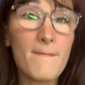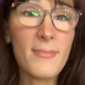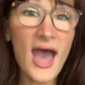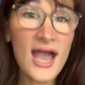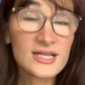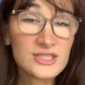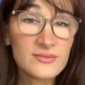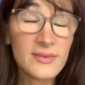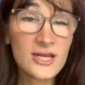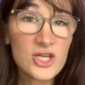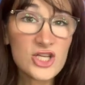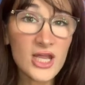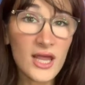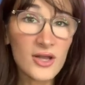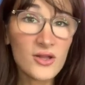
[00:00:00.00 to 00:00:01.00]
back to my
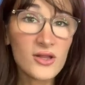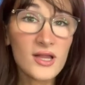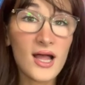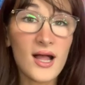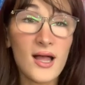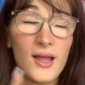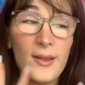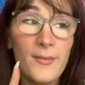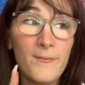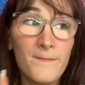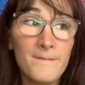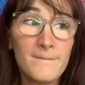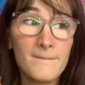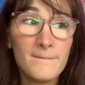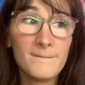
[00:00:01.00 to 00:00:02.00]
channel um
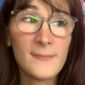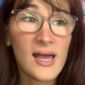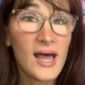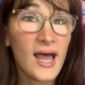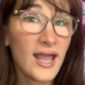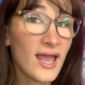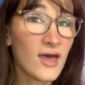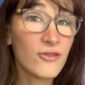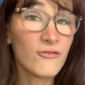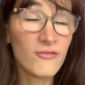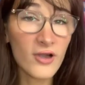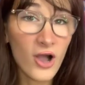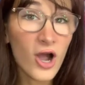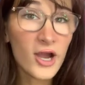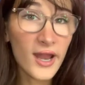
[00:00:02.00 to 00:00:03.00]
hi how the f
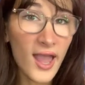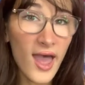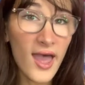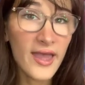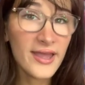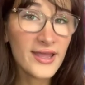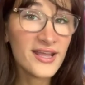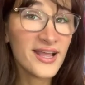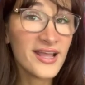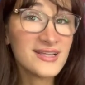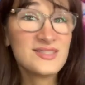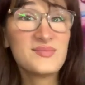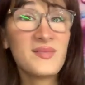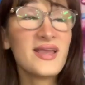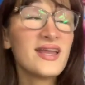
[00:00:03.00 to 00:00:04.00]
are you?
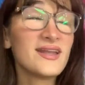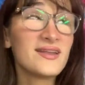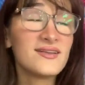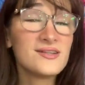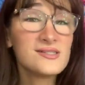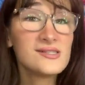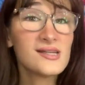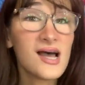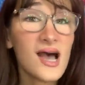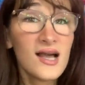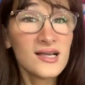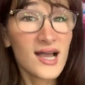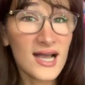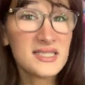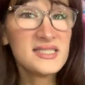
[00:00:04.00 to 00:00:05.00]
it's been a
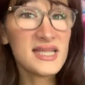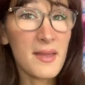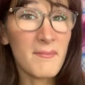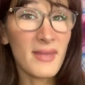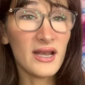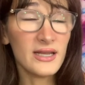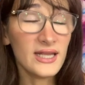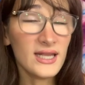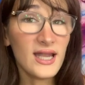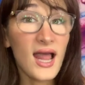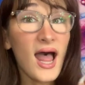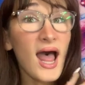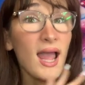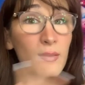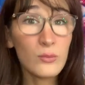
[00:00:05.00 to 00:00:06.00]
goddamn minute
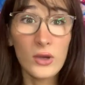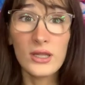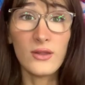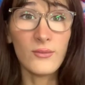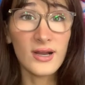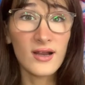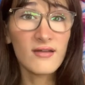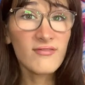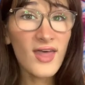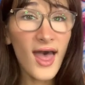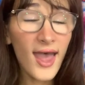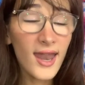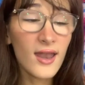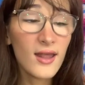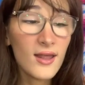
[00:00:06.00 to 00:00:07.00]
i'm well aware of
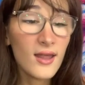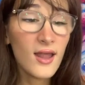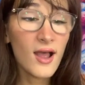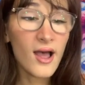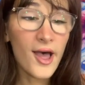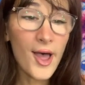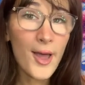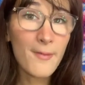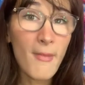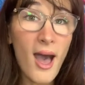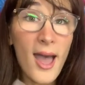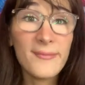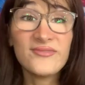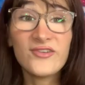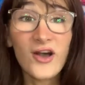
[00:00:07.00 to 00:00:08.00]
that um
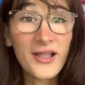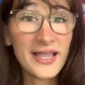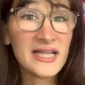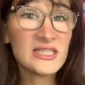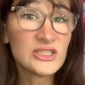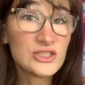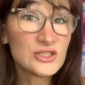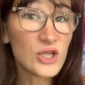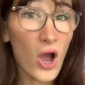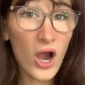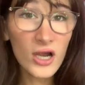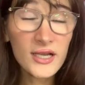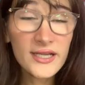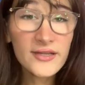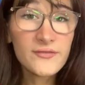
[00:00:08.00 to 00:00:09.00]
i'm
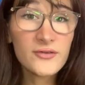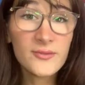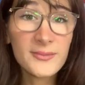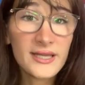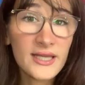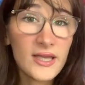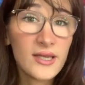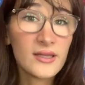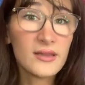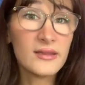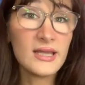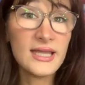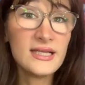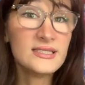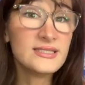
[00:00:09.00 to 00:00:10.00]
sorry for being
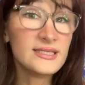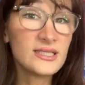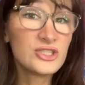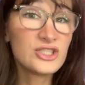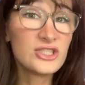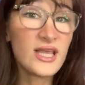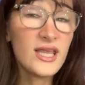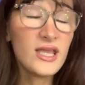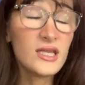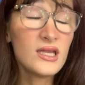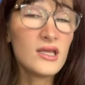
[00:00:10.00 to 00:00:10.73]
lazy as shit